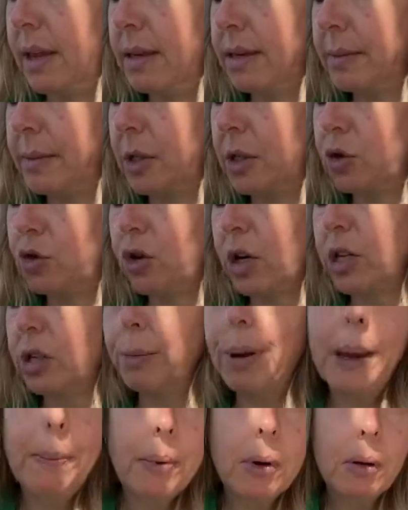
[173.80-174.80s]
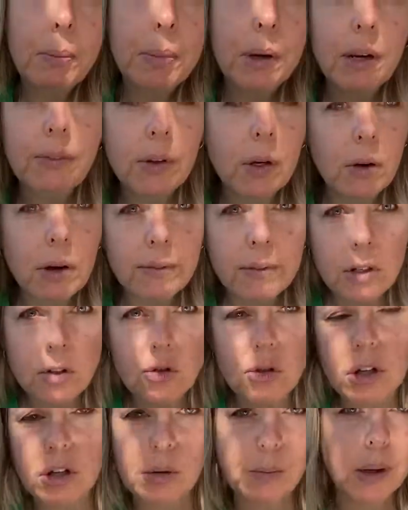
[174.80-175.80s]
some construction paper, but if you don't have
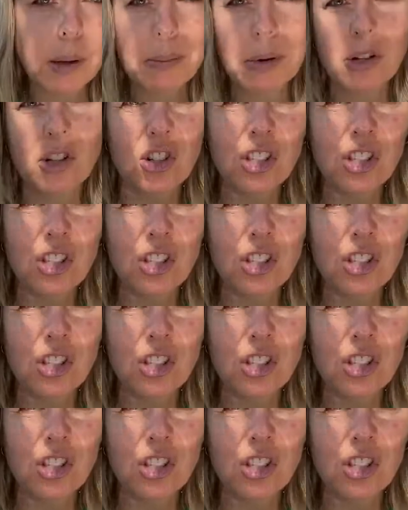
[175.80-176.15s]
construction paper,